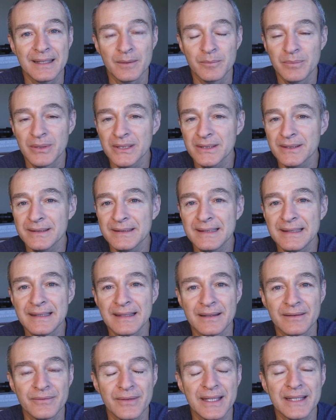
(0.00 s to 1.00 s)
Ability,
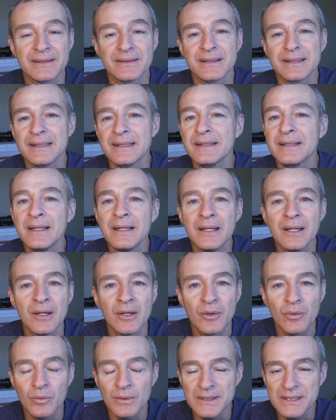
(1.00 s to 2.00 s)
Availity,
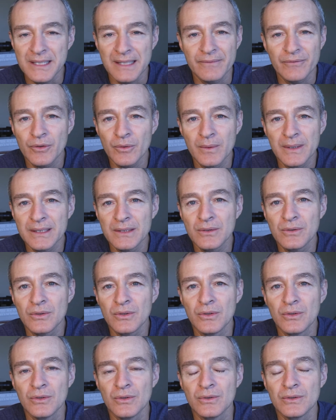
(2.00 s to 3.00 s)
whichever one you
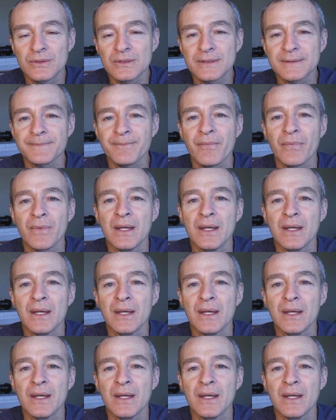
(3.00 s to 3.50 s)
use,